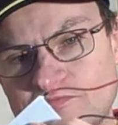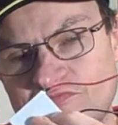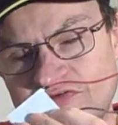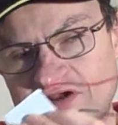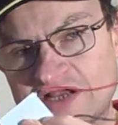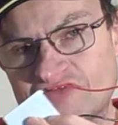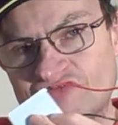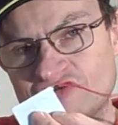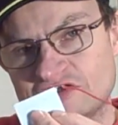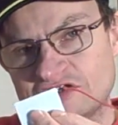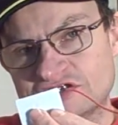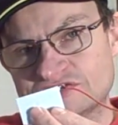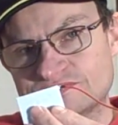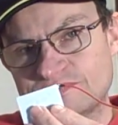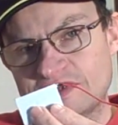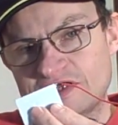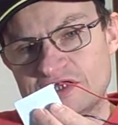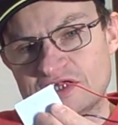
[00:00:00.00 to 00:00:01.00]
practically
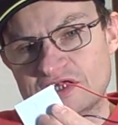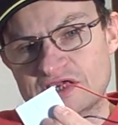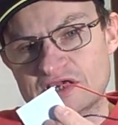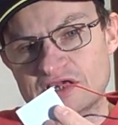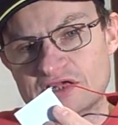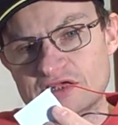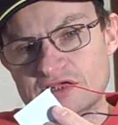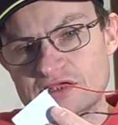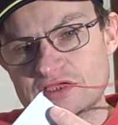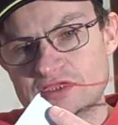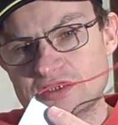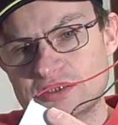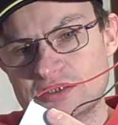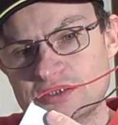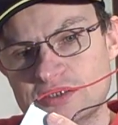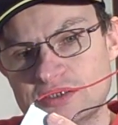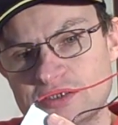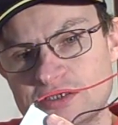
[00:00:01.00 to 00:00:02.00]
speaking,
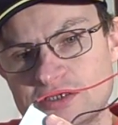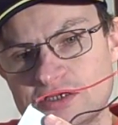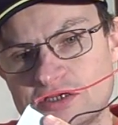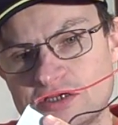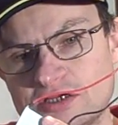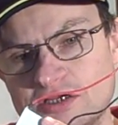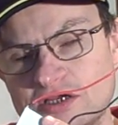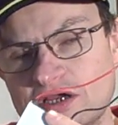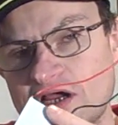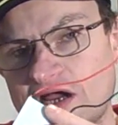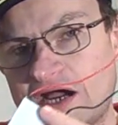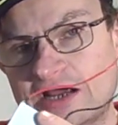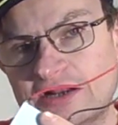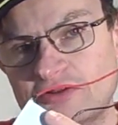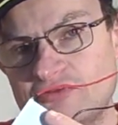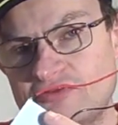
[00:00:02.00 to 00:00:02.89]
I don't